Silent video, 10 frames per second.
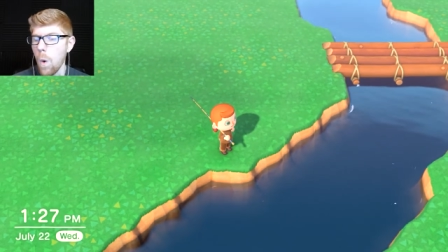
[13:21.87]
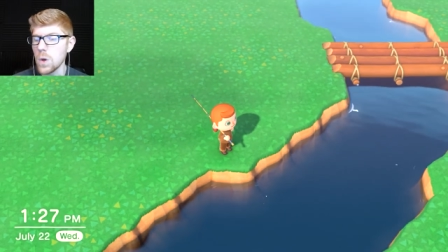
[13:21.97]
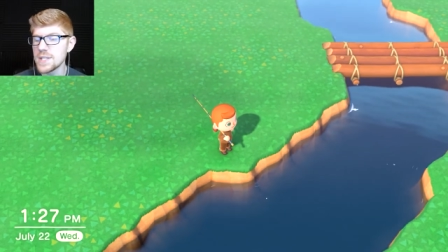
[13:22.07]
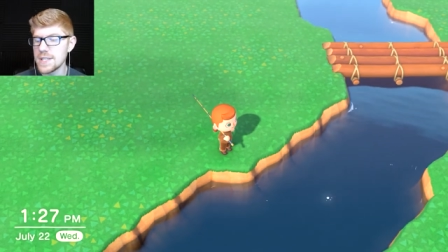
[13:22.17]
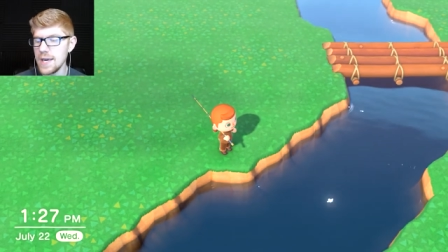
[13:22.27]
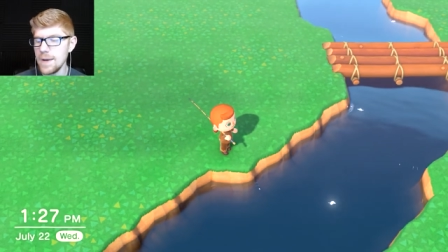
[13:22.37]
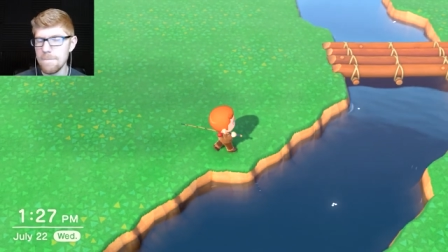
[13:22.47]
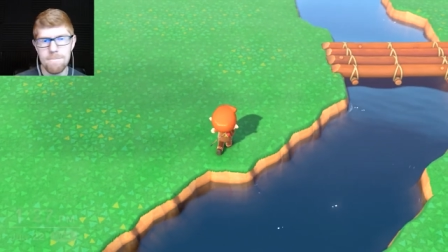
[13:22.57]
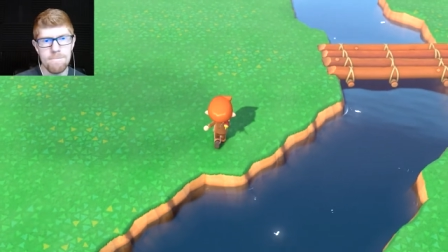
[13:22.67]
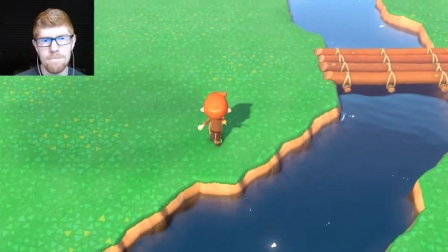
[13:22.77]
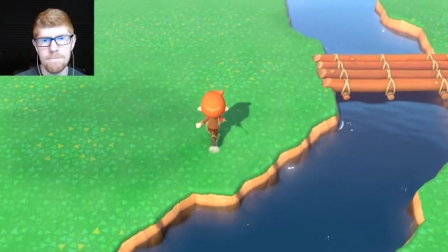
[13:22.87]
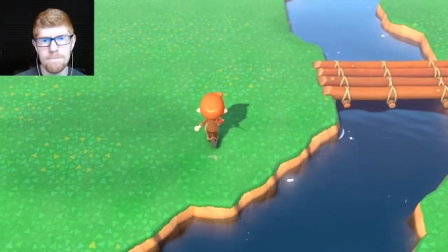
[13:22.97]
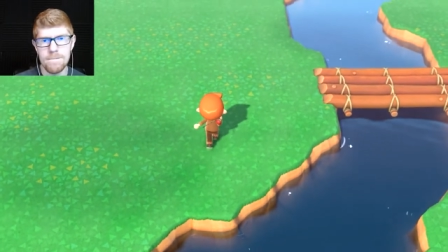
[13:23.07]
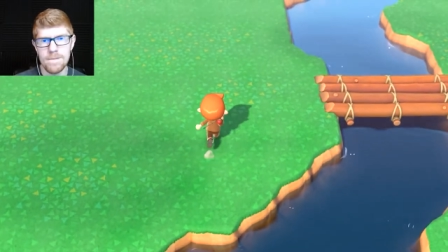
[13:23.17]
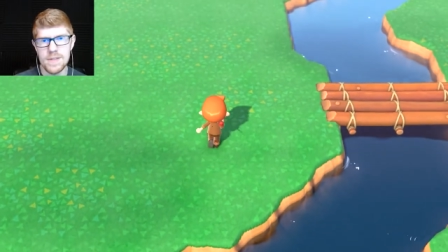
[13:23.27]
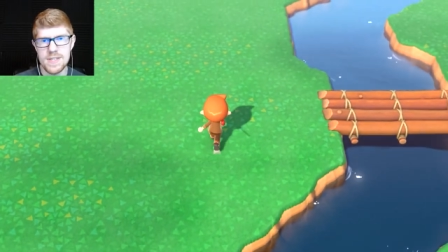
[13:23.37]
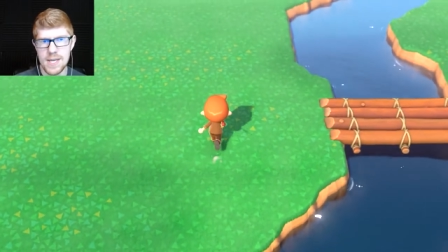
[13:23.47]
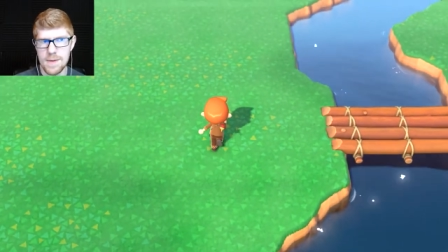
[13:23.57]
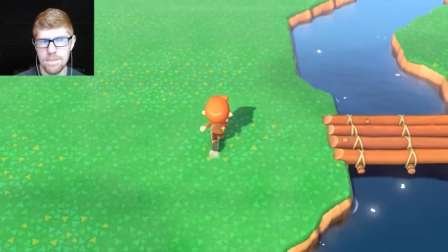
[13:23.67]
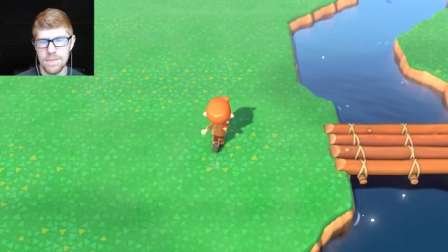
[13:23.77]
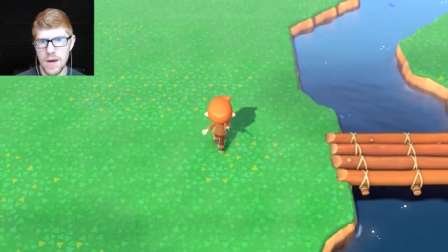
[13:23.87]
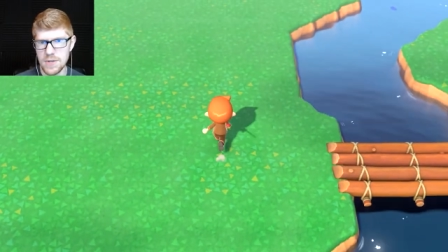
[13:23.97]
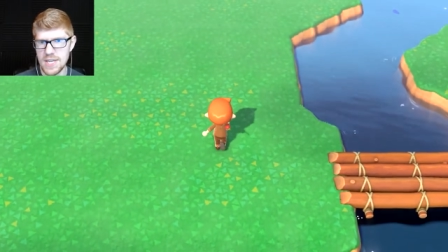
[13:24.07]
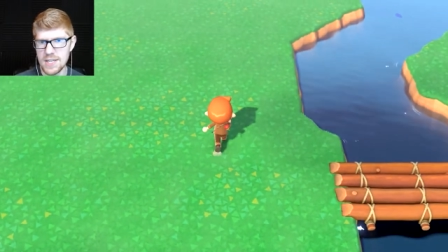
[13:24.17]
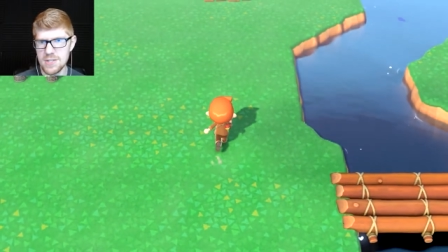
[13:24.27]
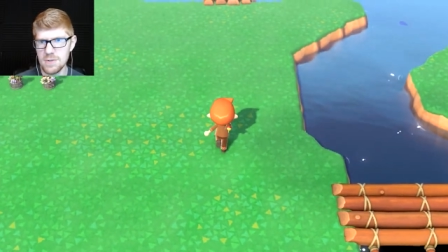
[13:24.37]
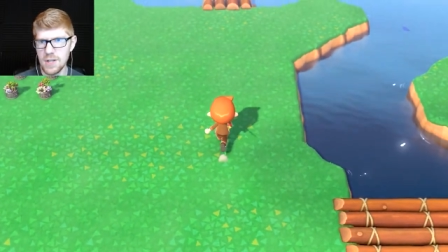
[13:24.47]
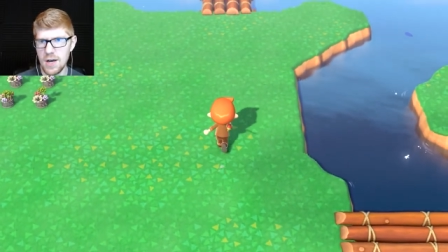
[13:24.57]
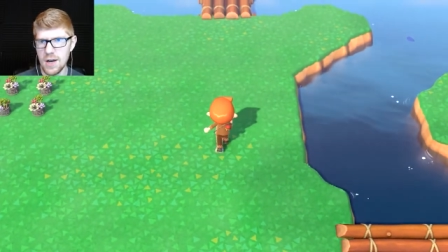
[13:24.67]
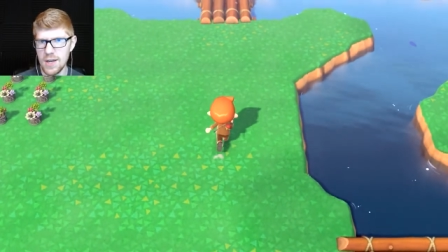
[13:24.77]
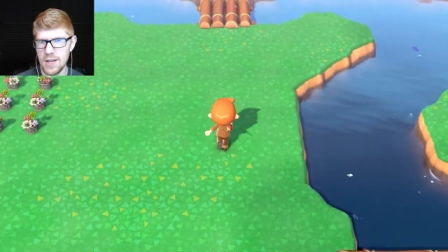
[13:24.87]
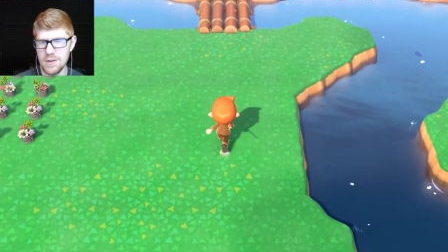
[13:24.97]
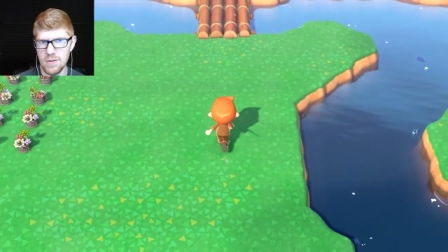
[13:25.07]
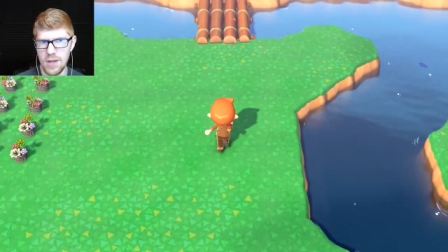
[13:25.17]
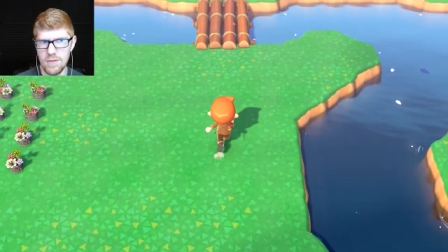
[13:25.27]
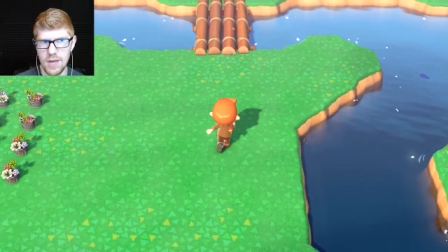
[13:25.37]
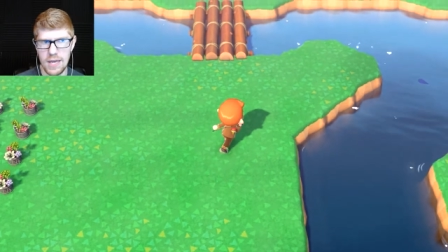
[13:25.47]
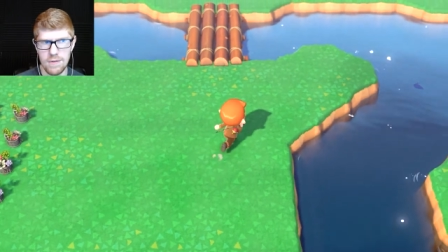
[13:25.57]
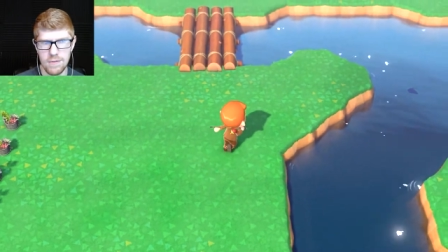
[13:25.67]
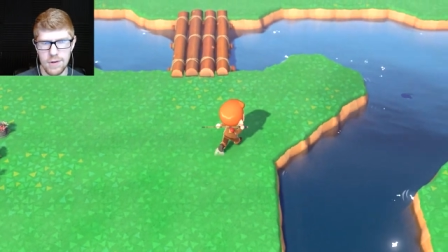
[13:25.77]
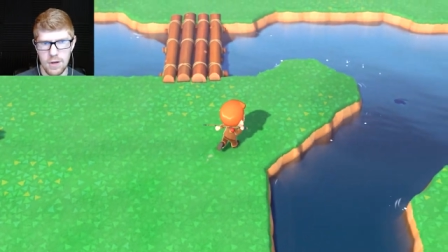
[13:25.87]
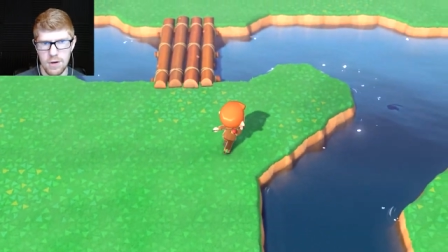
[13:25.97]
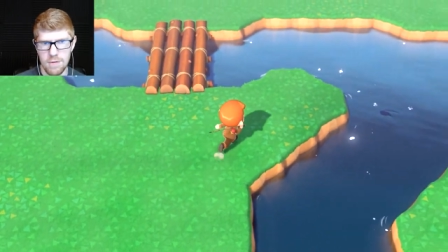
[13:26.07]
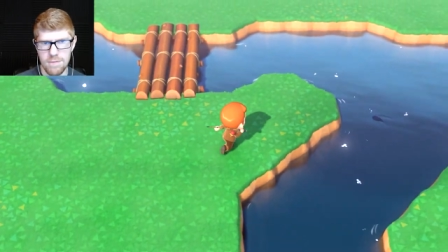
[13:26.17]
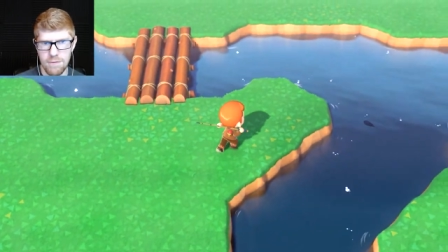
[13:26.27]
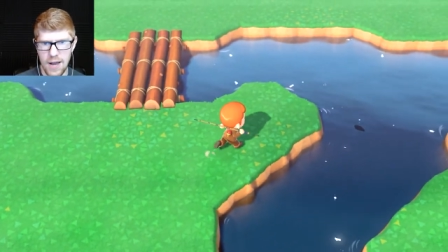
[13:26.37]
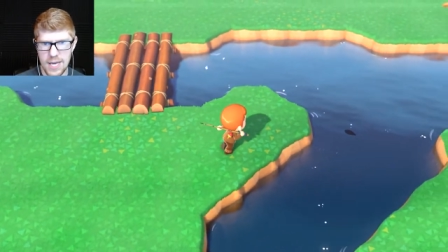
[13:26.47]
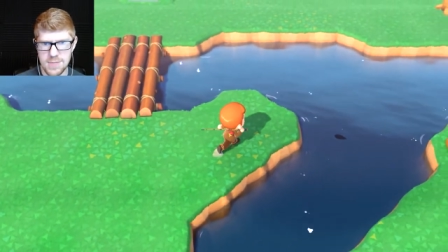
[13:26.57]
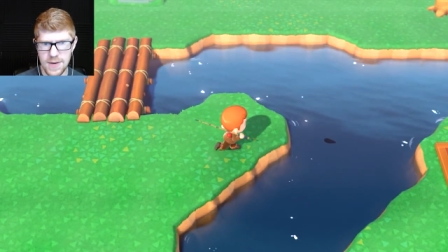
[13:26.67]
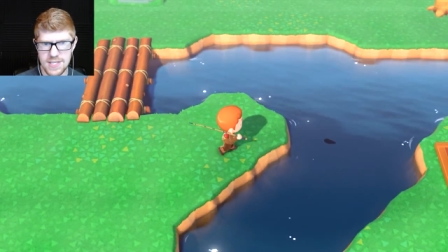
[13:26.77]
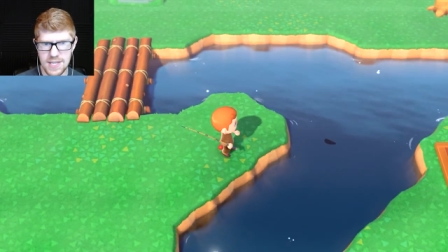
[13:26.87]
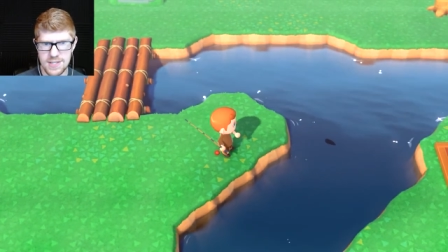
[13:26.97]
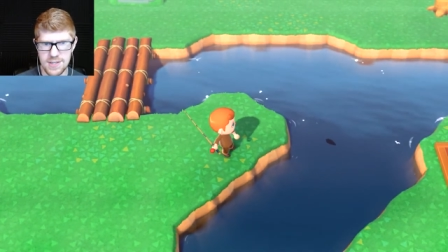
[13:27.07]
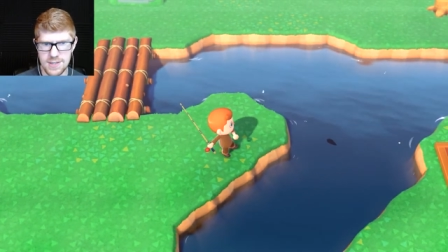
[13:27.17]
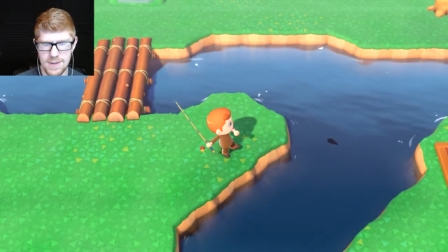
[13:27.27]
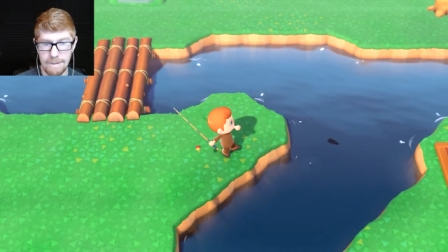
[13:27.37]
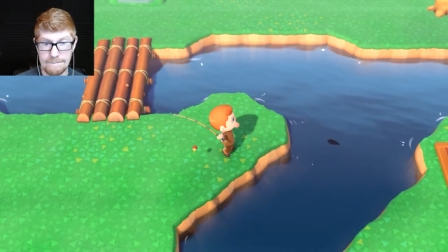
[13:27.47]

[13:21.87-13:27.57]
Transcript: See? See, that one takes too long, and it it it fries my senses.